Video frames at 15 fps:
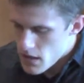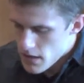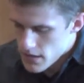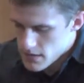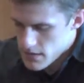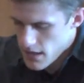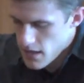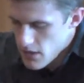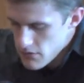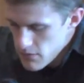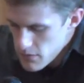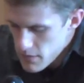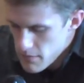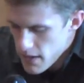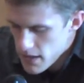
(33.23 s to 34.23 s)
They set out
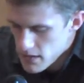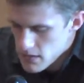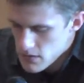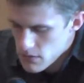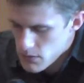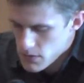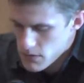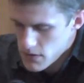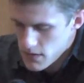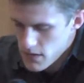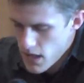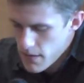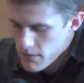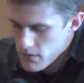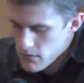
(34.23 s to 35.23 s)
from the base, which was
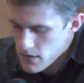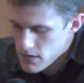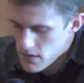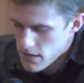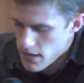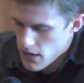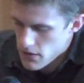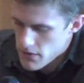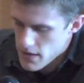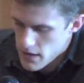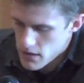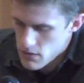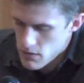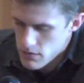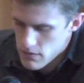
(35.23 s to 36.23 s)
atop the ridge that held
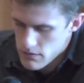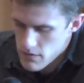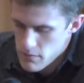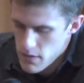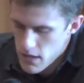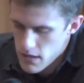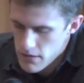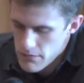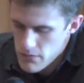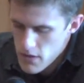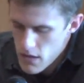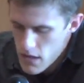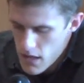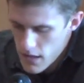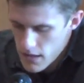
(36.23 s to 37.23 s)
that corner of the bay,
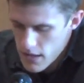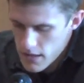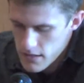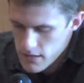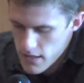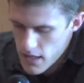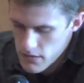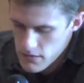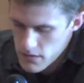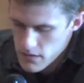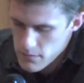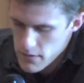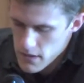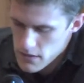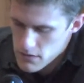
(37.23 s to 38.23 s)
and headed down to
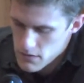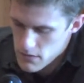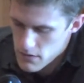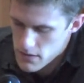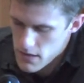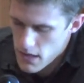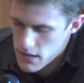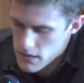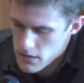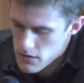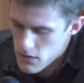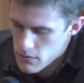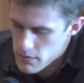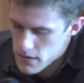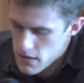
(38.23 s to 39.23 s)
the beach to the tiny
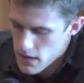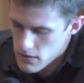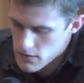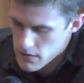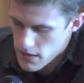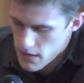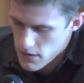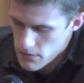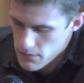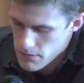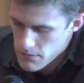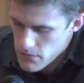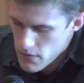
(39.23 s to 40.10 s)
adobe downtown.